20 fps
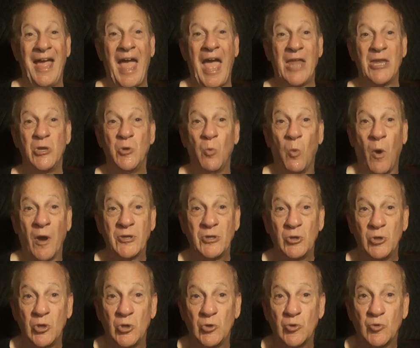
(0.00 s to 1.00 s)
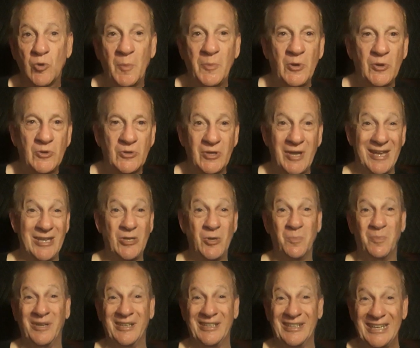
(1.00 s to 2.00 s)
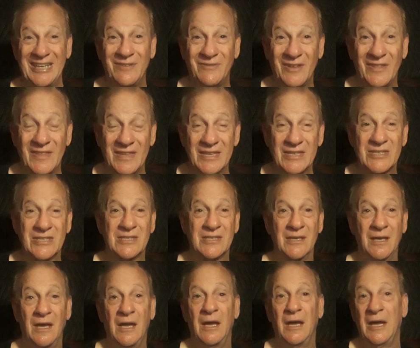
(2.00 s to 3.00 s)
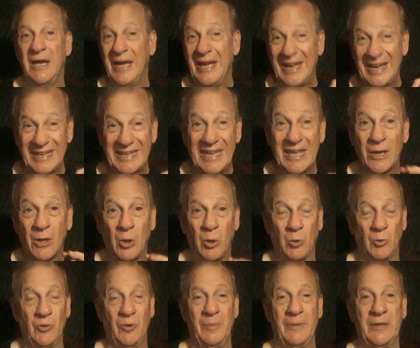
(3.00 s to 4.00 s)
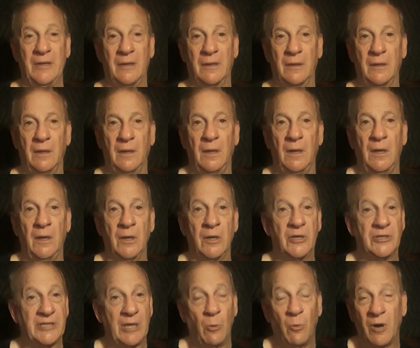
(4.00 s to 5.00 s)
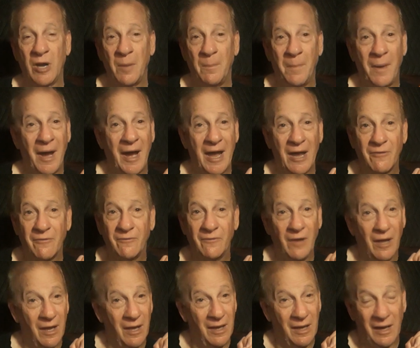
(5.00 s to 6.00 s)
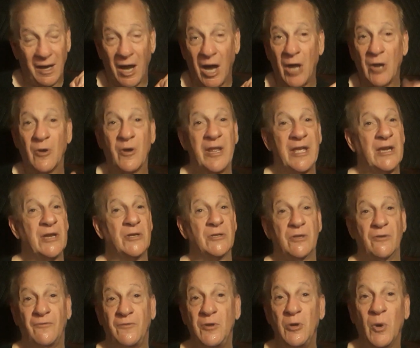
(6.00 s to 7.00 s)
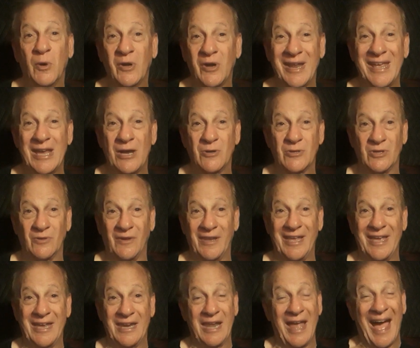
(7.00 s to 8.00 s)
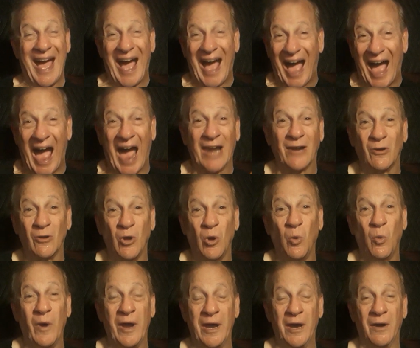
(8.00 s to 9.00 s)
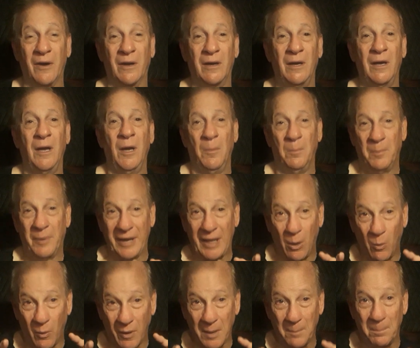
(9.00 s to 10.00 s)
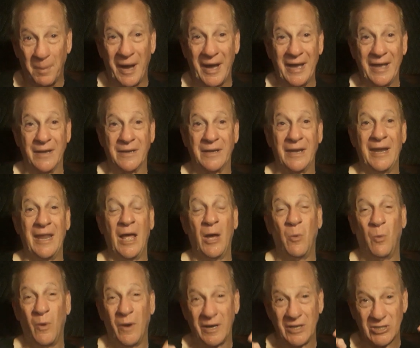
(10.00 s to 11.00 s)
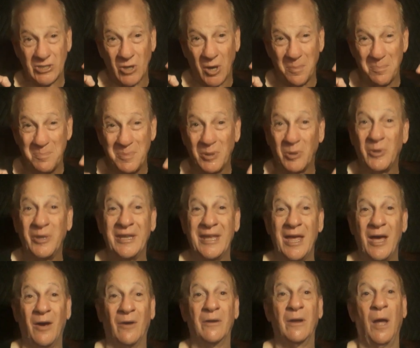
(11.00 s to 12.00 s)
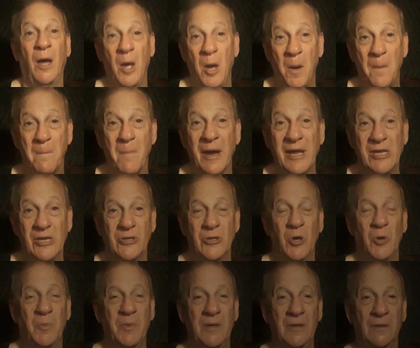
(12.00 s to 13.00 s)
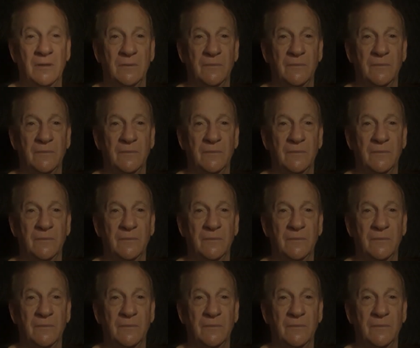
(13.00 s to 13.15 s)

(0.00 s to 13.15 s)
and you want to contribute and you believe in this, get a hold of me. Because I want to buy 100 acres, a few hundred acres of land. I don't know where, but I want to buy it. And I want to start building out my utopia.